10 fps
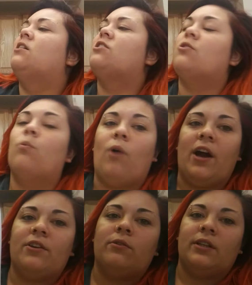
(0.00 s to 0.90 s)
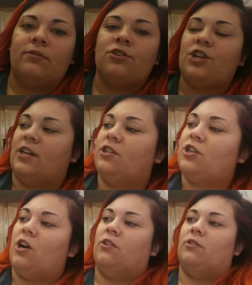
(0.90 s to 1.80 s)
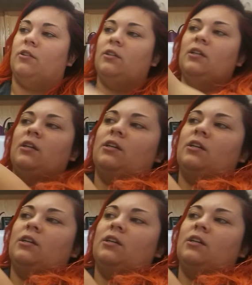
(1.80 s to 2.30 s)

So, why do leaves change color?